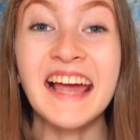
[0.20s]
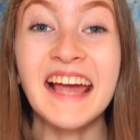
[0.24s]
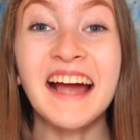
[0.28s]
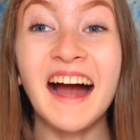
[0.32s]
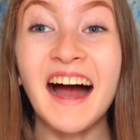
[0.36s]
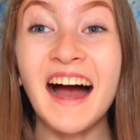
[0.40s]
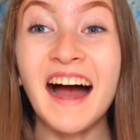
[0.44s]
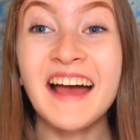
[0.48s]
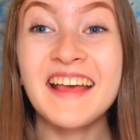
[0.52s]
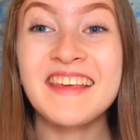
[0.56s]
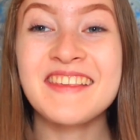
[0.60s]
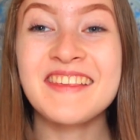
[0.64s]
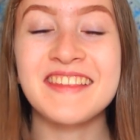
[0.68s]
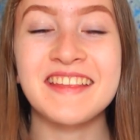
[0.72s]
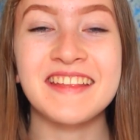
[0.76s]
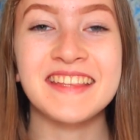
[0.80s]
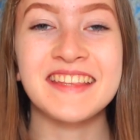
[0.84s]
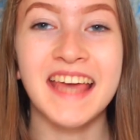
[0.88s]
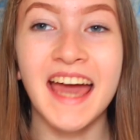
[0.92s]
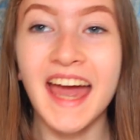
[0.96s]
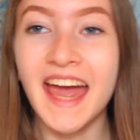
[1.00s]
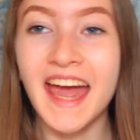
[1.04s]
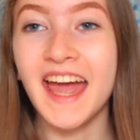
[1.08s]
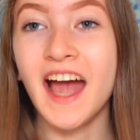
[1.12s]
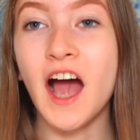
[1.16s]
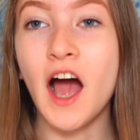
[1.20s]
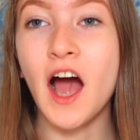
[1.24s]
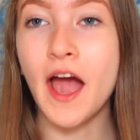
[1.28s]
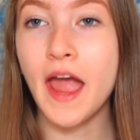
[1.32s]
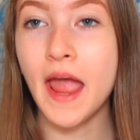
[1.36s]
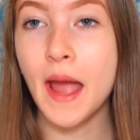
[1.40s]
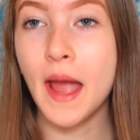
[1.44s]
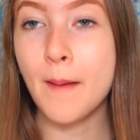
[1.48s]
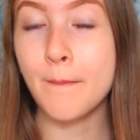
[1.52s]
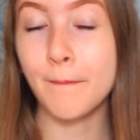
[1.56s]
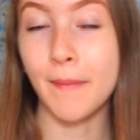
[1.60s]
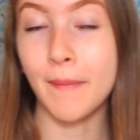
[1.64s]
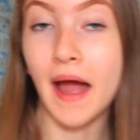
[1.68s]
guys, today I
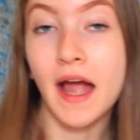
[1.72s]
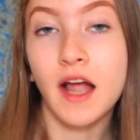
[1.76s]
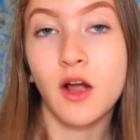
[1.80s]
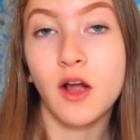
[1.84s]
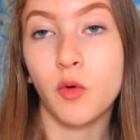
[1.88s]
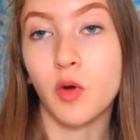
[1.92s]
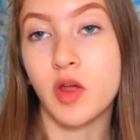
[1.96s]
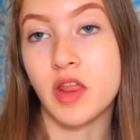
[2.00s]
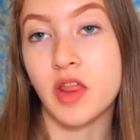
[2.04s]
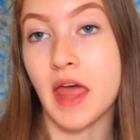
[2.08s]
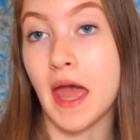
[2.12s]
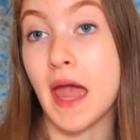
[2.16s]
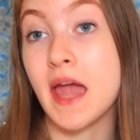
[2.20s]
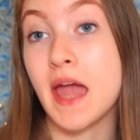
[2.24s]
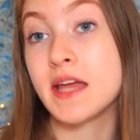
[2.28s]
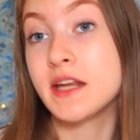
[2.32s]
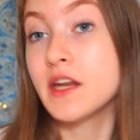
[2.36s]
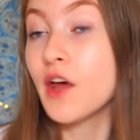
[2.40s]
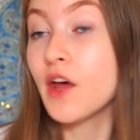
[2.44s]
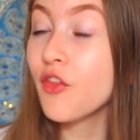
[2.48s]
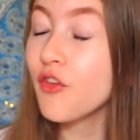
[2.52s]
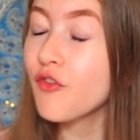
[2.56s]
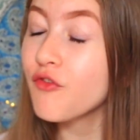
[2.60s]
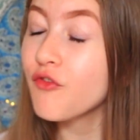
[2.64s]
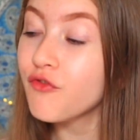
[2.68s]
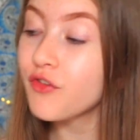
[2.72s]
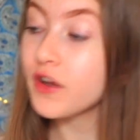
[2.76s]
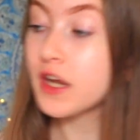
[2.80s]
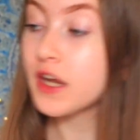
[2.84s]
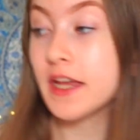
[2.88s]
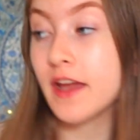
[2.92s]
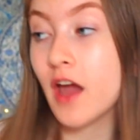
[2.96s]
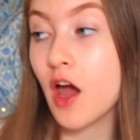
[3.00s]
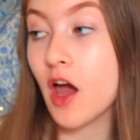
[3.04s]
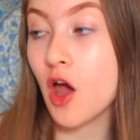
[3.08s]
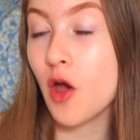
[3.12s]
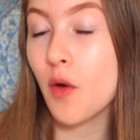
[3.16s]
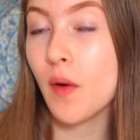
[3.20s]
am back with another
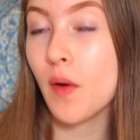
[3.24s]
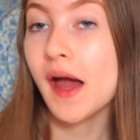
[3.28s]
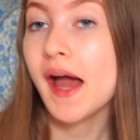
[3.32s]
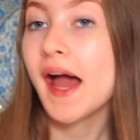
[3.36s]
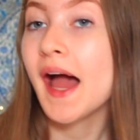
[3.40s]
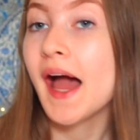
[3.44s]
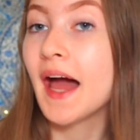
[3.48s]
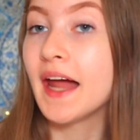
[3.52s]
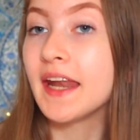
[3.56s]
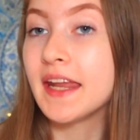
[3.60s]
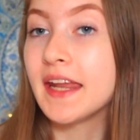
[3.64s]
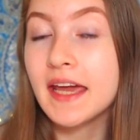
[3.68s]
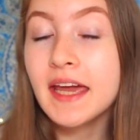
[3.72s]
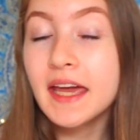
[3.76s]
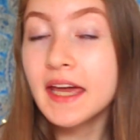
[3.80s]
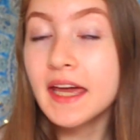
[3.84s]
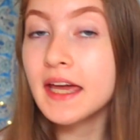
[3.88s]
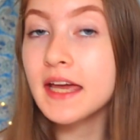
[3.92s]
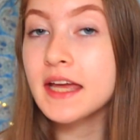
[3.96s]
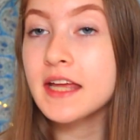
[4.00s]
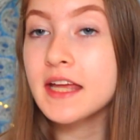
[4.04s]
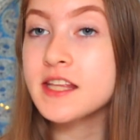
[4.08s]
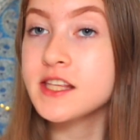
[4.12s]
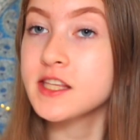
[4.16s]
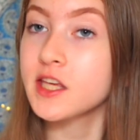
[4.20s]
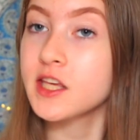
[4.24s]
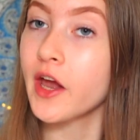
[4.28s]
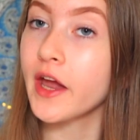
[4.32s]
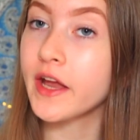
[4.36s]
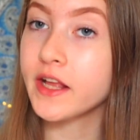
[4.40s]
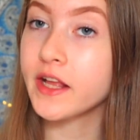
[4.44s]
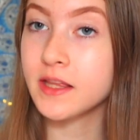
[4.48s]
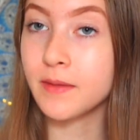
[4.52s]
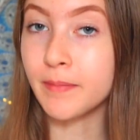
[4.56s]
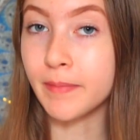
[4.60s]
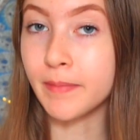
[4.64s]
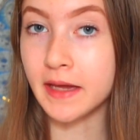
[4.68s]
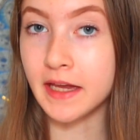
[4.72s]
video and it is
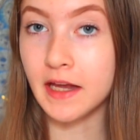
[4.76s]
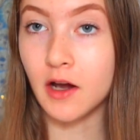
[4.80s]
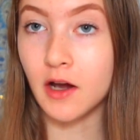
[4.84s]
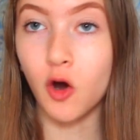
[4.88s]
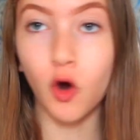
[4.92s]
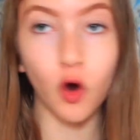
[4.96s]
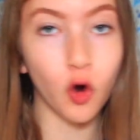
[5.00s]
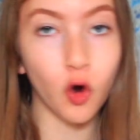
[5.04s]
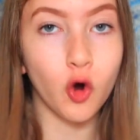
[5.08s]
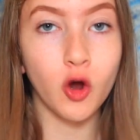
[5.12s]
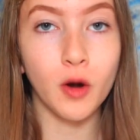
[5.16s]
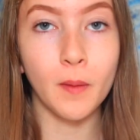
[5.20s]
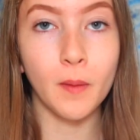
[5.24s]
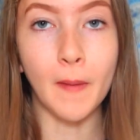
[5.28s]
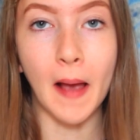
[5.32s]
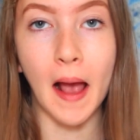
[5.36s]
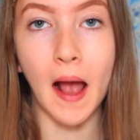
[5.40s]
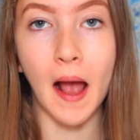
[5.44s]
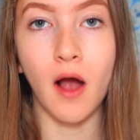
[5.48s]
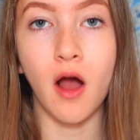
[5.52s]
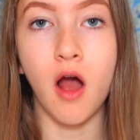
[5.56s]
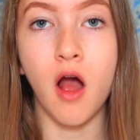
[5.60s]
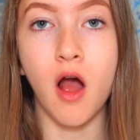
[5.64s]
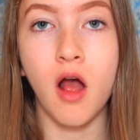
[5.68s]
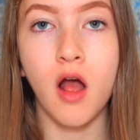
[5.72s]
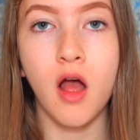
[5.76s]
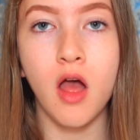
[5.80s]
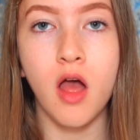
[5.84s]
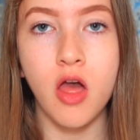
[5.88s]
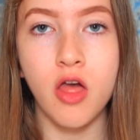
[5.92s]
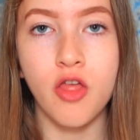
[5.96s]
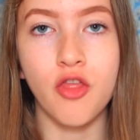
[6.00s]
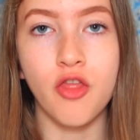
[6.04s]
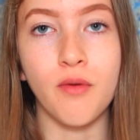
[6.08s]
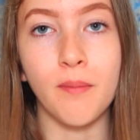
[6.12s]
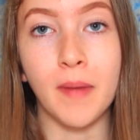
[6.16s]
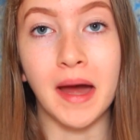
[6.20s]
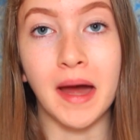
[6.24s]
going to be all about
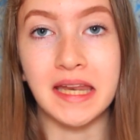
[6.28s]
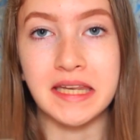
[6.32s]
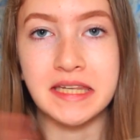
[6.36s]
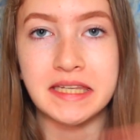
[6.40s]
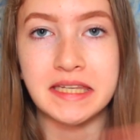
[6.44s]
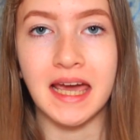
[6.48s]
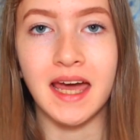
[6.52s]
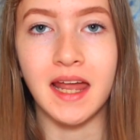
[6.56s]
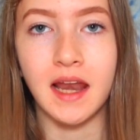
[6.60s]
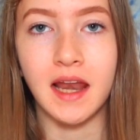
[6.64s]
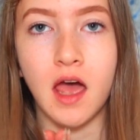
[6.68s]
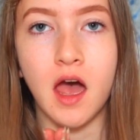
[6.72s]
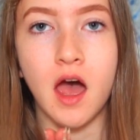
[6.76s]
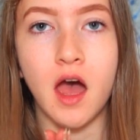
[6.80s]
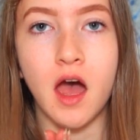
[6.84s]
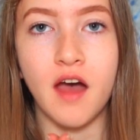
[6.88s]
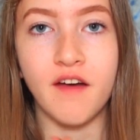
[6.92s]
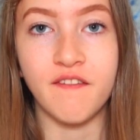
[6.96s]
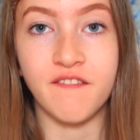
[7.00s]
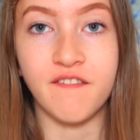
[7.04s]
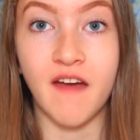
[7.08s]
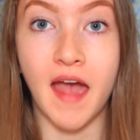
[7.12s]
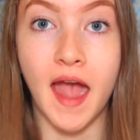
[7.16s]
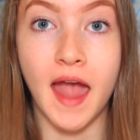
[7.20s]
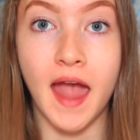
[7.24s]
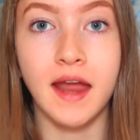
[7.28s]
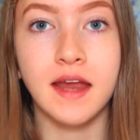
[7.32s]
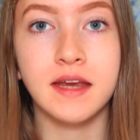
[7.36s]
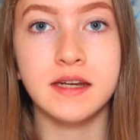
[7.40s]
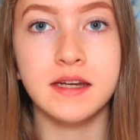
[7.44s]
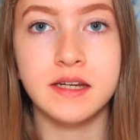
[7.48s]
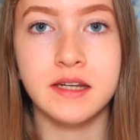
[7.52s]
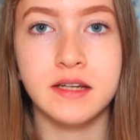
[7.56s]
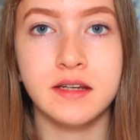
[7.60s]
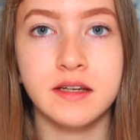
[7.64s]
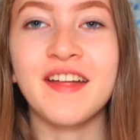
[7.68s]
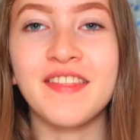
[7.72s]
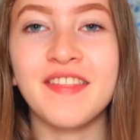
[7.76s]
the Mandela
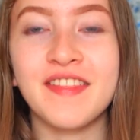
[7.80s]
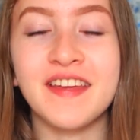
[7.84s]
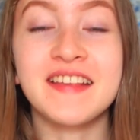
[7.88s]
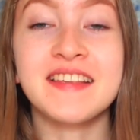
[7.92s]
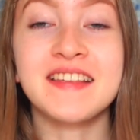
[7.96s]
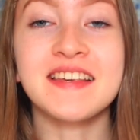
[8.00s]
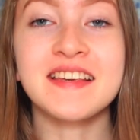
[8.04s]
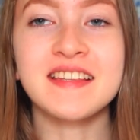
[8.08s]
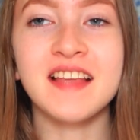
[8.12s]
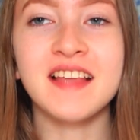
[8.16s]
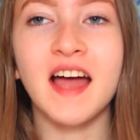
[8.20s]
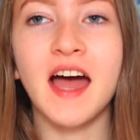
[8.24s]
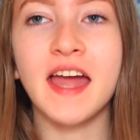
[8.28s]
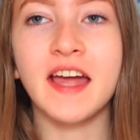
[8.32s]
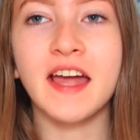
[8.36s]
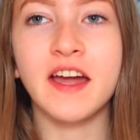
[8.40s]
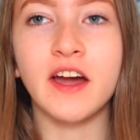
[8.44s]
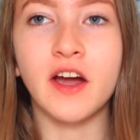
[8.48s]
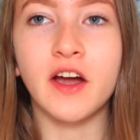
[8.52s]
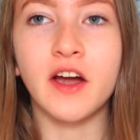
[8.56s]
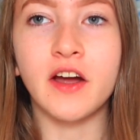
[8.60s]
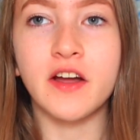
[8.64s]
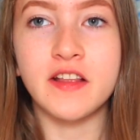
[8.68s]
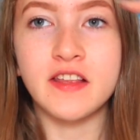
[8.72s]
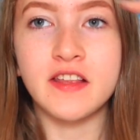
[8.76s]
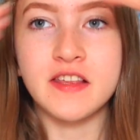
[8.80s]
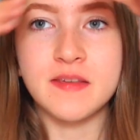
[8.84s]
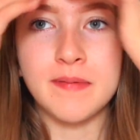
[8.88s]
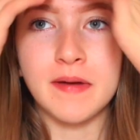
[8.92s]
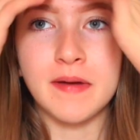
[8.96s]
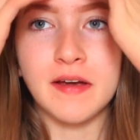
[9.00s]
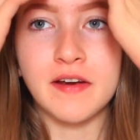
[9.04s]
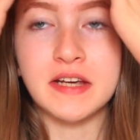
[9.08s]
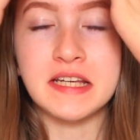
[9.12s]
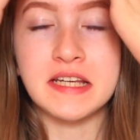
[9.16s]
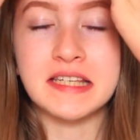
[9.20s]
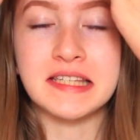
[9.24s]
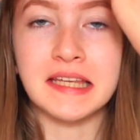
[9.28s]
effect. This is like a
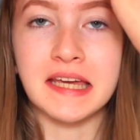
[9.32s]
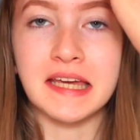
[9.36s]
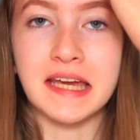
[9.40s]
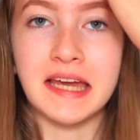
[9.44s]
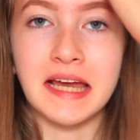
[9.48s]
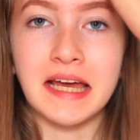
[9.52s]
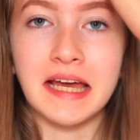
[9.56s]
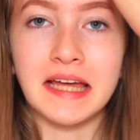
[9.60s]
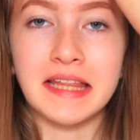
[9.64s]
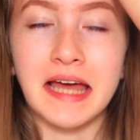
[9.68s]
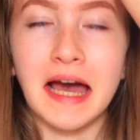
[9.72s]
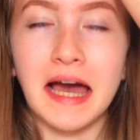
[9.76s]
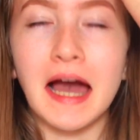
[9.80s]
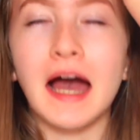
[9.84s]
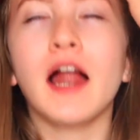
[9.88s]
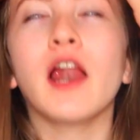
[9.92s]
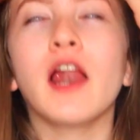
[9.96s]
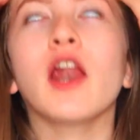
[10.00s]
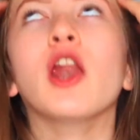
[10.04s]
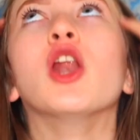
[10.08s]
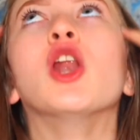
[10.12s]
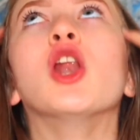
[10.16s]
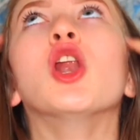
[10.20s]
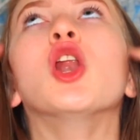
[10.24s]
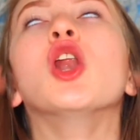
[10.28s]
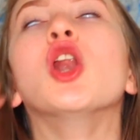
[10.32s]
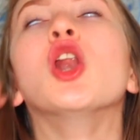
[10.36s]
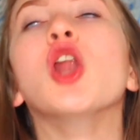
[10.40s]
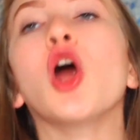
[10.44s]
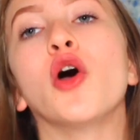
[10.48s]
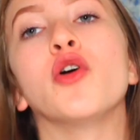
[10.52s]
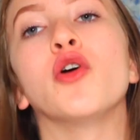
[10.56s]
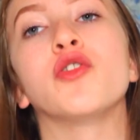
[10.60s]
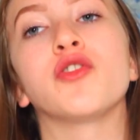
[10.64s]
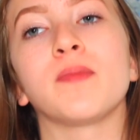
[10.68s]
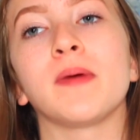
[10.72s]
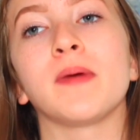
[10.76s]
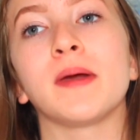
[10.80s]
conspiracy that
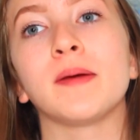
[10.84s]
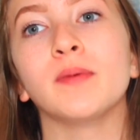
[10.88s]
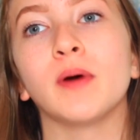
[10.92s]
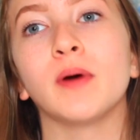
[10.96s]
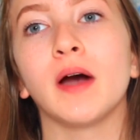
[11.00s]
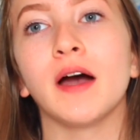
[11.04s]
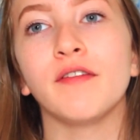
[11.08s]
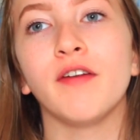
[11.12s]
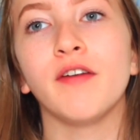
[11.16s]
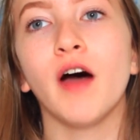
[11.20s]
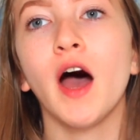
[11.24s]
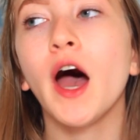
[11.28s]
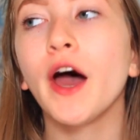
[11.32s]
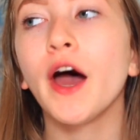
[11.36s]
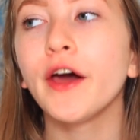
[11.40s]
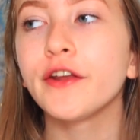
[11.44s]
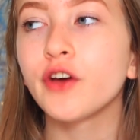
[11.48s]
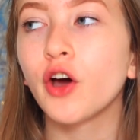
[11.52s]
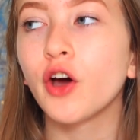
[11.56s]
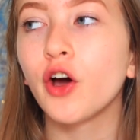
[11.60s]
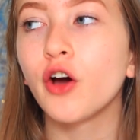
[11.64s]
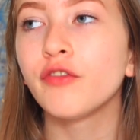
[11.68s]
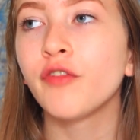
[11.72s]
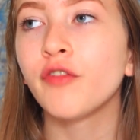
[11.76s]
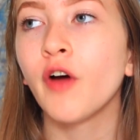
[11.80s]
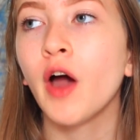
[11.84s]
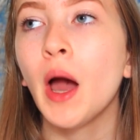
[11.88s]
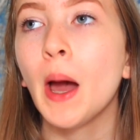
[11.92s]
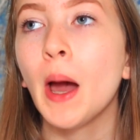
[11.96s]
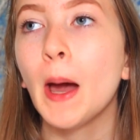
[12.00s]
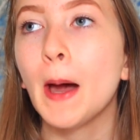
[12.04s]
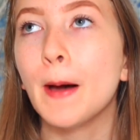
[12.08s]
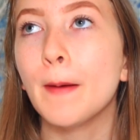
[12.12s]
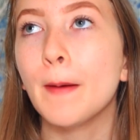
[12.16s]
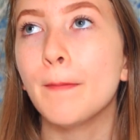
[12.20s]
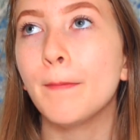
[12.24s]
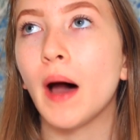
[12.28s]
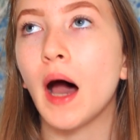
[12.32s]
loads of people have heard of,
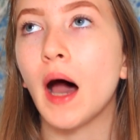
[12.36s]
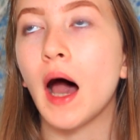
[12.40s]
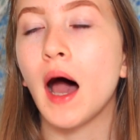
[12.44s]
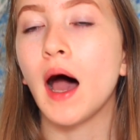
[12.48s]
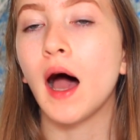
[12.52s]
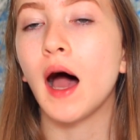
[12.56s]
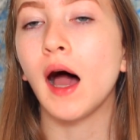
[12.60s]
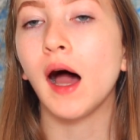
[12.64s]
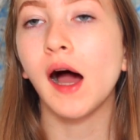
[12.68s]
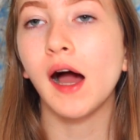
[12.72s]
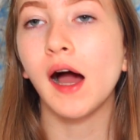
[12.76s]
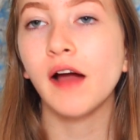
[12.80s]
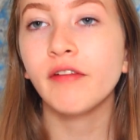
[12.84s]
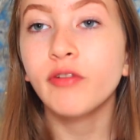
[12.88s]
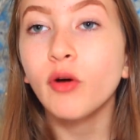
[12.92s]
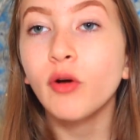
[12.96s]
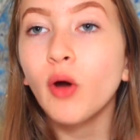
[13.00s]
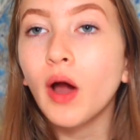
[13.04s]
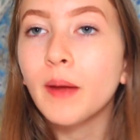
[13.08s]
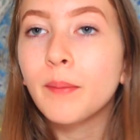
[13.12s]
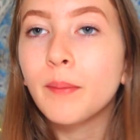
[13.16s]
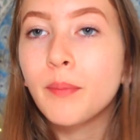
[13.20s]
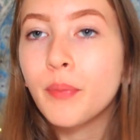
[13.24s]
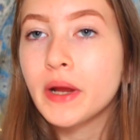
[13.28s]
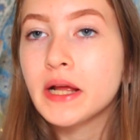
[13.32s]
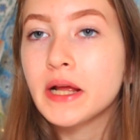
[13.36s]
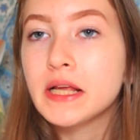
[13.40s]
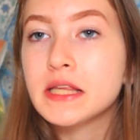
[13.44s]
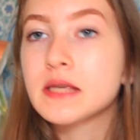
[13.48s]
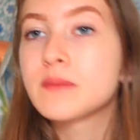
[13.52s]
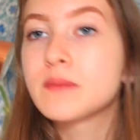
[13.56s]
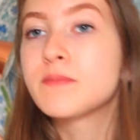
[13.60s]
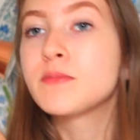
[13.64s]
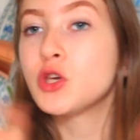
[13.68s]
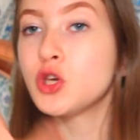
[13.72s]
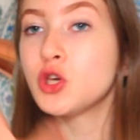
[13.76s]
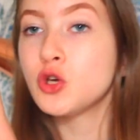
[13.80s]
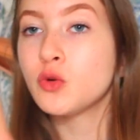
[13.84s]
but I thought I'd bring
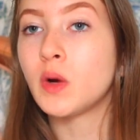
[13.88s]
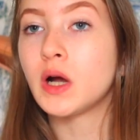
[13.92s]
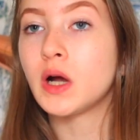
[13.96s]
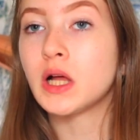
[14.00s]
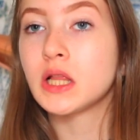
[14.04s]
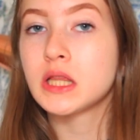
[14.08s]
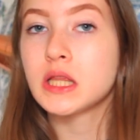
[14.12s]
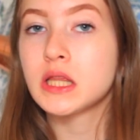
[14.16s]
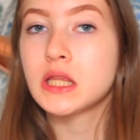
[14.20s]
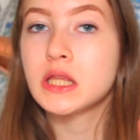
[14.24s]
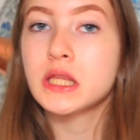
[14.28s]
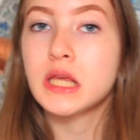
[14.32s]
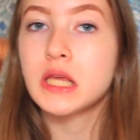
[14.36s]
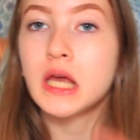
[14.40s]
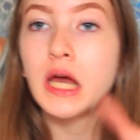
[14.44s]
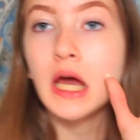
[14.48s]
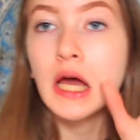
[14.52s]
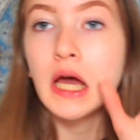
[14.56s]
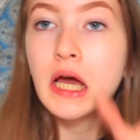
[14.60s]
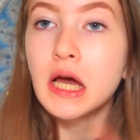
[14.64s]
some new ones